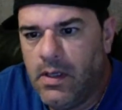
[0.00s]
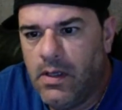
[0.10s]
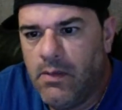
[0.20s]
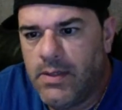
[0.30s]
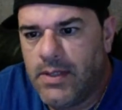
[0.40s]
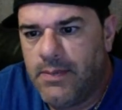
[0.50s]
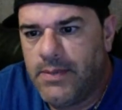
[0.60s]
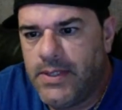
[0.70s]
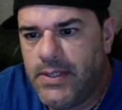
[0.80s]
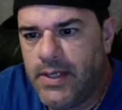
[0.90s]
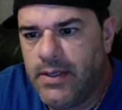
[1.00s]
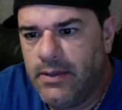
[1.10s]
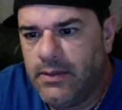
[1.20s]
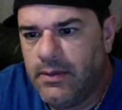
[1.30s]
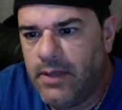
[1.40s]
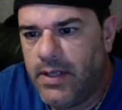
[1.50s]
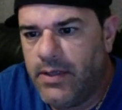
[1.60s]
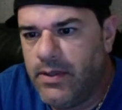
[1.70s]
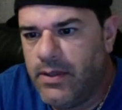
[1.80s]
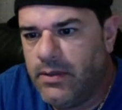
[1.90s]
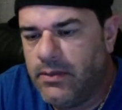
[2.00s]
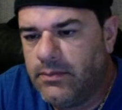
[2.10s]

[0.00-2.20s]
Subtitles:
What's up, TJ? How you doing?